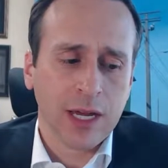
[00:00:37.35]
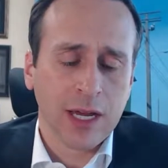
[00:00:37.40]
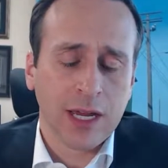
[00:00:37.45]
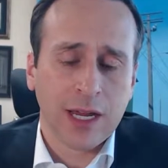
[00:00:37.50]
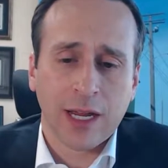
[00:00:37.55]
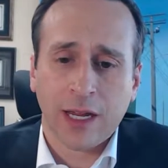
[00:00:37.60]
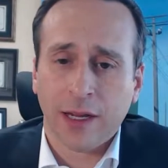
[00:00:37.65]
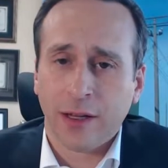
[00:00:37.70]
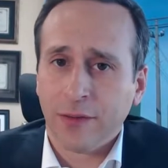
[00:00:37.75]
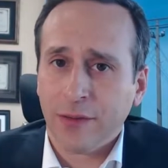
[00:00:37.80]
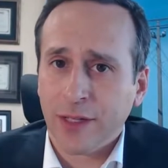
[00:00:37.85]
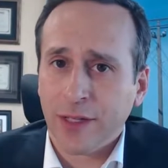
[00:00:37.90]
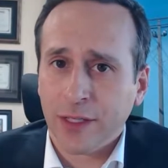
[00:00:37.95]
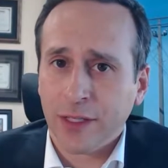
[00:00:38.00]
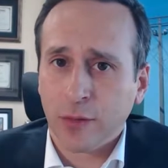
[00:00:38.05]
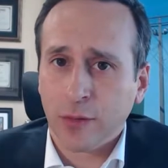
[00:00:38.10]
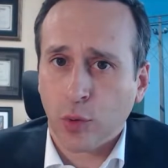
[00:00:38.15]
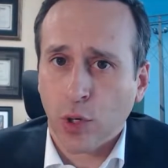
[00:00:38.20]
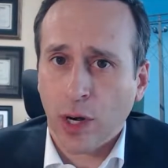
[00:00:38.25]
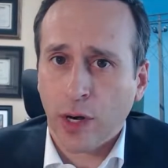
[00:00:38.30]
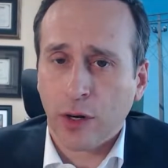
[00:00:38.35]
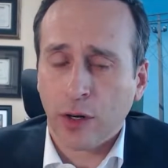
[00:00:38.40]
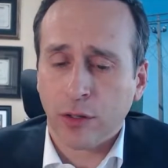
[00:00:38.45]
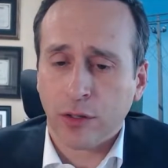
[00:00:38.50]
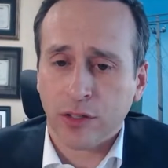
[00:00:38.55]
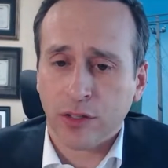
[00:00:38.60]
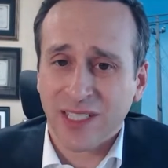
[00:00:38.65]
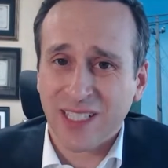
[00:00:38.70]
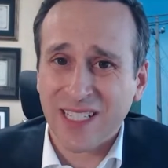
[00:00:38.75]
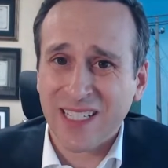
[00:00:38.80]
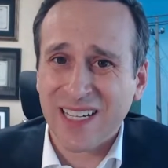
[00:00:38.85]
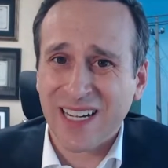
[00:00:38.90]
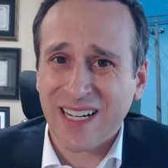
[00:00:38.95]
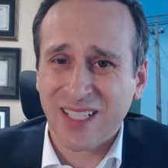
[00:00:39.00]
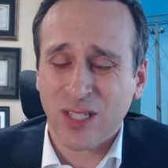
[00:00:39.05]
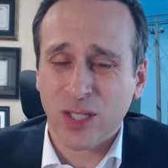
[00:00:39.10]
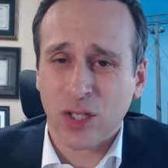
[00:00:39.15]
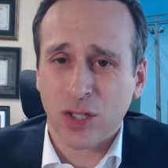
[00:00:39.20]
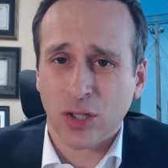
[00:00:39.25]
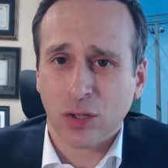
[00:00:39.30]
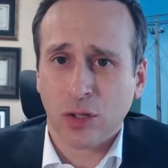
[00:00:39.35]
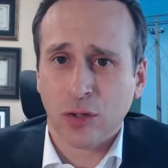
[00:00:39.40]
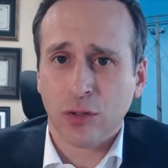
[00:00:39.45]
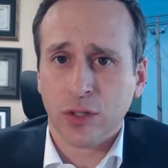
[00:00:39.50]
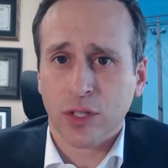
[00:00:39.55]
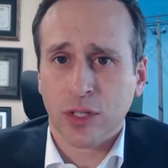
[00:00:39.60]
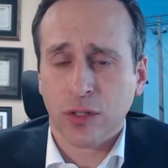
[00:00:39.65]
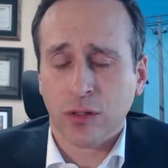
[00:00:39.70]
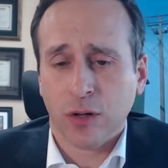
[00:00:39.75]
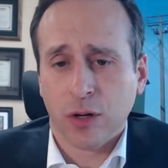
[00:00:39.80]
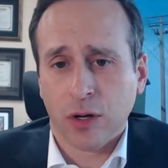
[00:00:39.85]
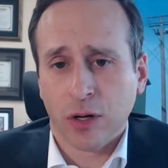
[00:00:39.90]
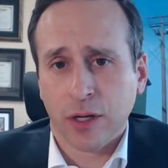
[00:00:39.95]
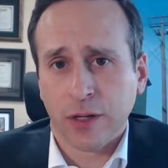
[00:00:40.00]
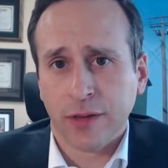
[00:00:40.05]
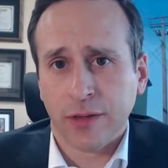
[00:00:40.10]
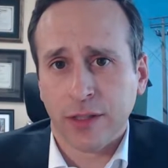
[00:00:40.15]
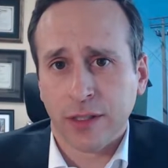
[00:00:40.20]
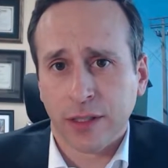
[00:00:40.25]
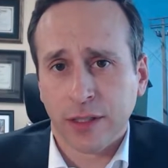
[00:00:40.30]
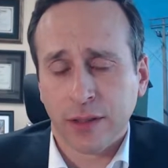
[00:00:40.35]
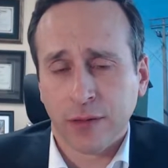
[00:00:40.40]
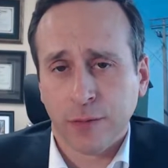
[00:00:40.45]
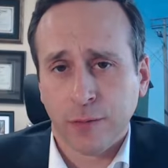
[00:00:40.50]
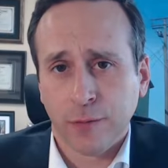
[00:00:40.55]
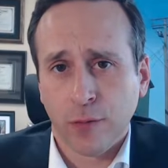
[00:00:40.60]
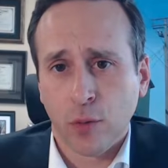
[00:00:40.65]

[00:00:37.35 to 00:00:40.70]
And the prior owners did not disclose it on the